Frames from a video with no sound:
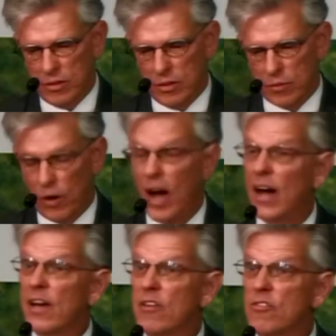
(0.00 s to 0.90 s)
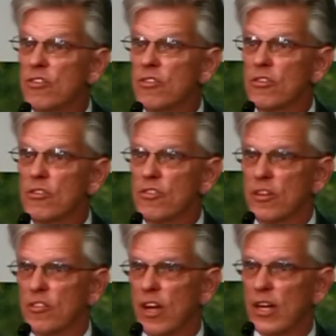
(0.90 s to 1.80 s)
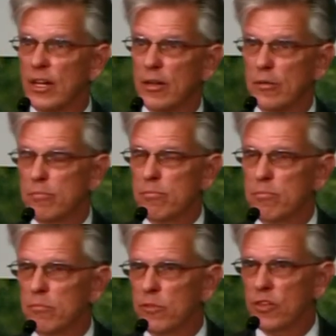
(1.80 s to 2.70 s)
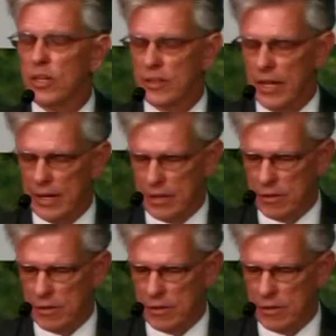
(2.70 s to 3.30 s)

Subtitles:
Rise, 6 a.m., she did that.